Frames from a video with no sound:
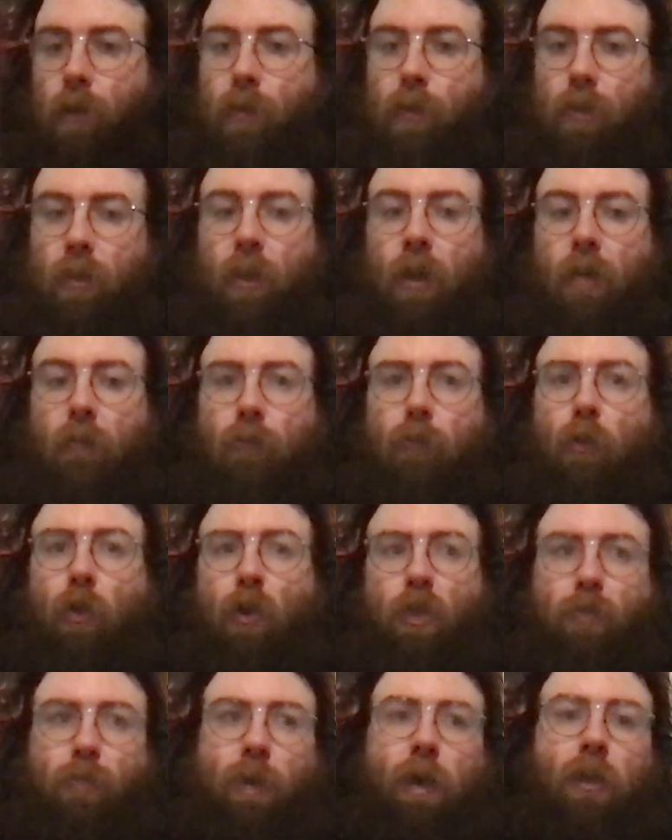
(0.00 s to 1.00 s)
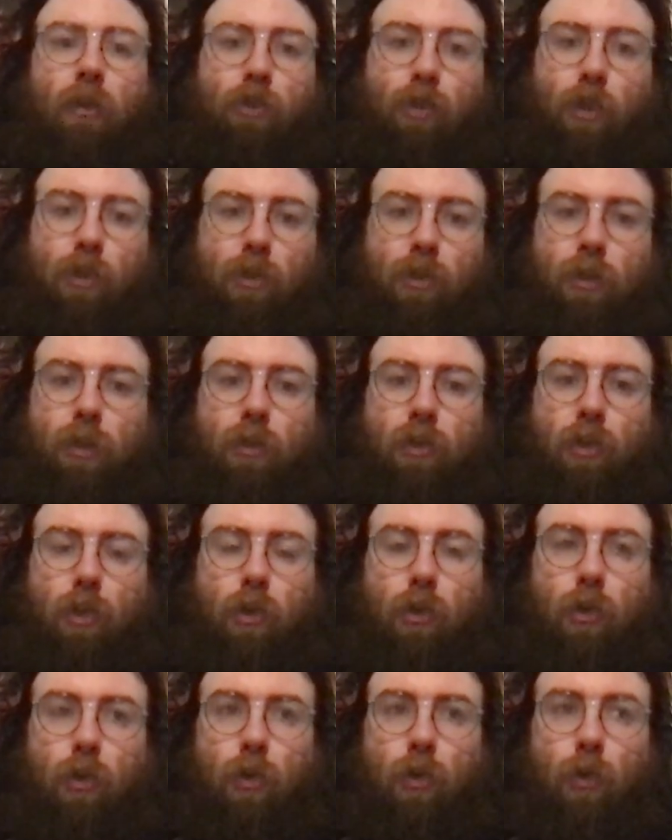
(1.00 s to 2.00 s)
Lightfall expansion Destiny
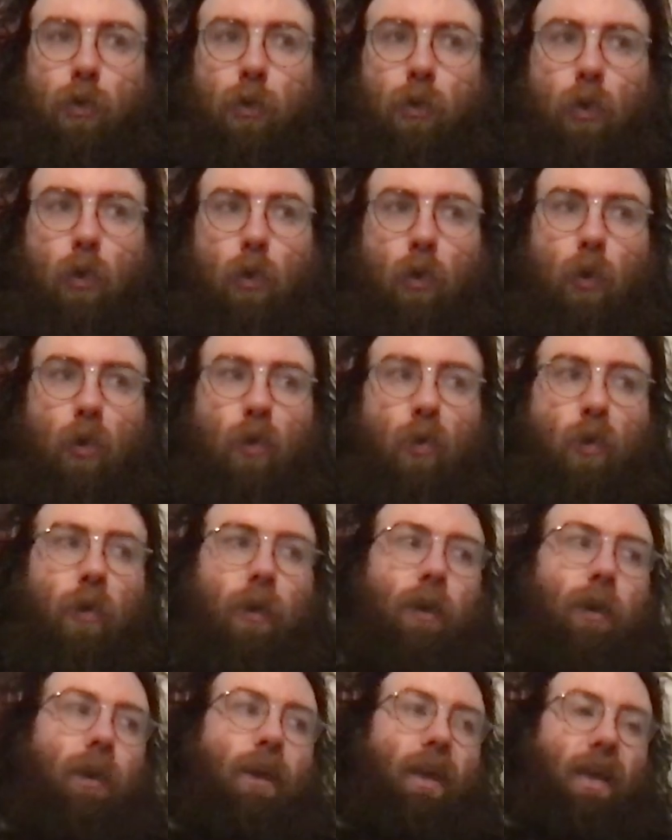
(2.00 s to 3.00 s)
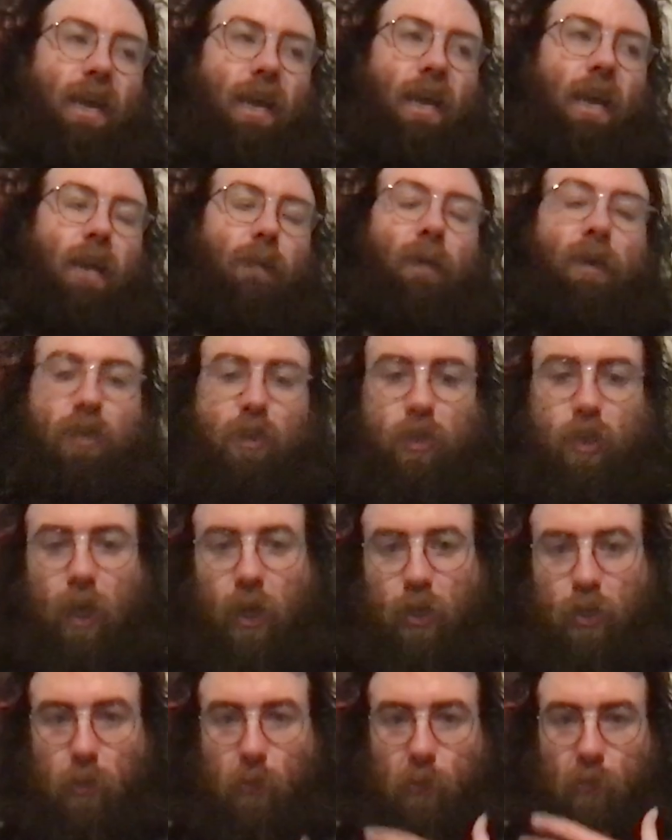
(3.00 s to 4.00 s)
2, and I'm actually kind
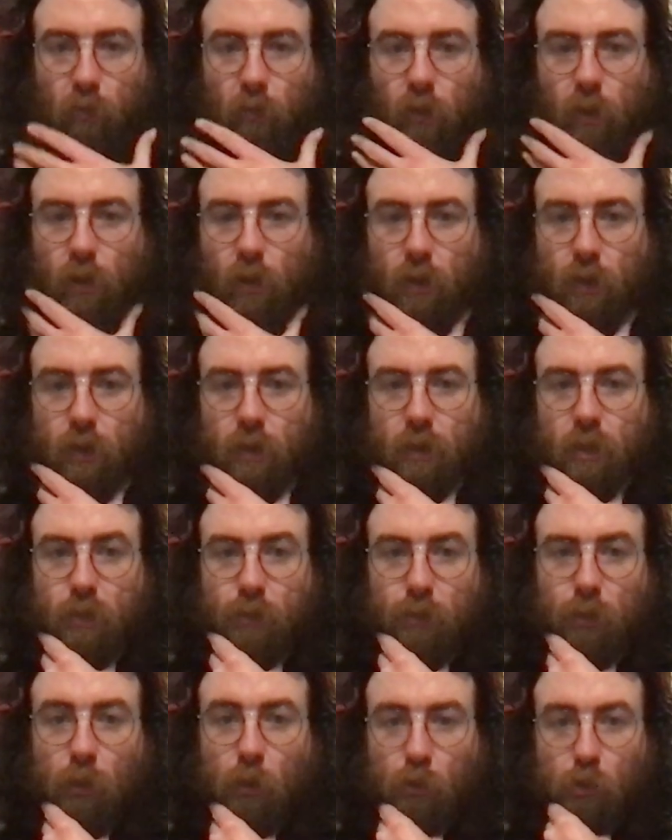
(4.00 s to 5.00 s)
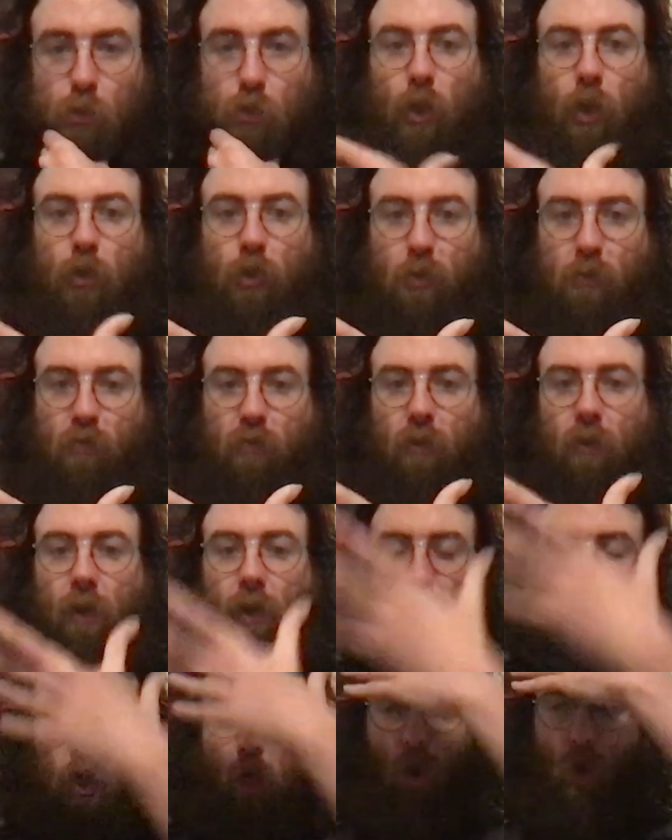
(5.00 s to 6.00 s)
of surprised and also not
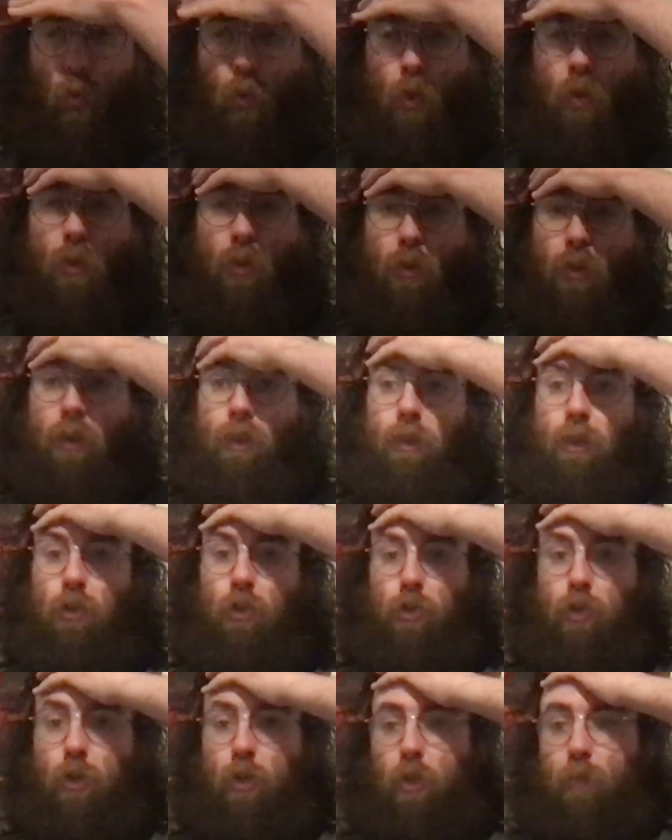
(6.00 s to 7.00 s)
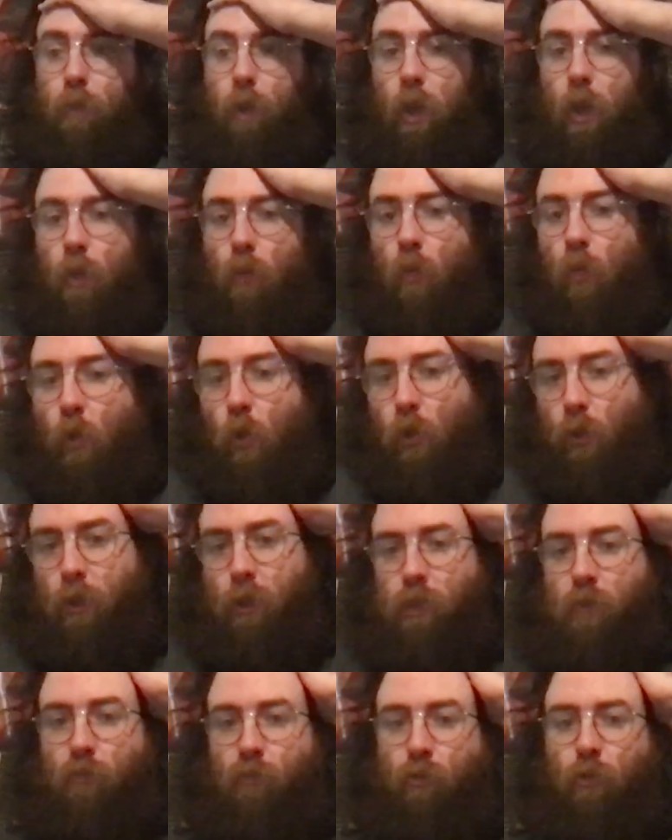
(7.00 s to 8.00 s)
surprised how quickly they took down the paywall, at
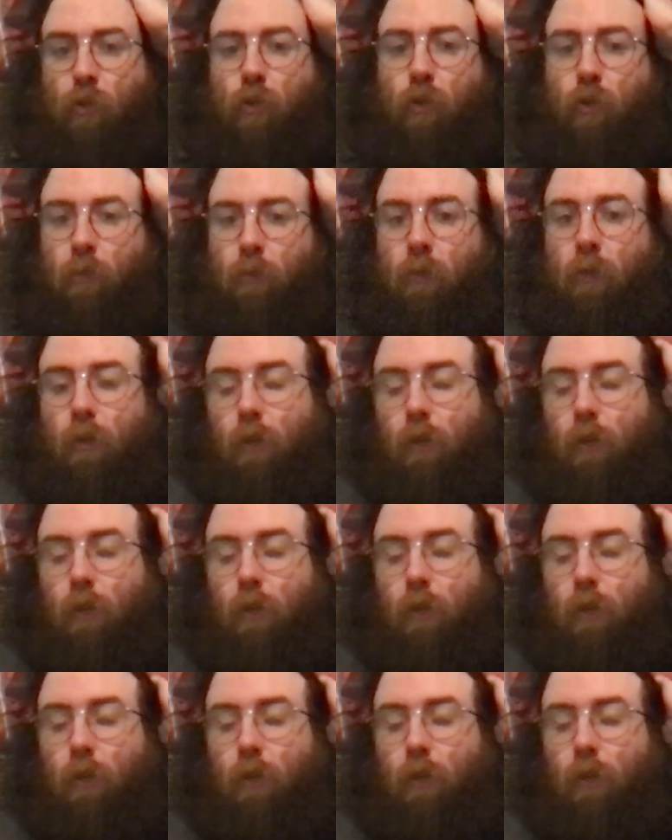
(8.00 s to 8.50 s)
least for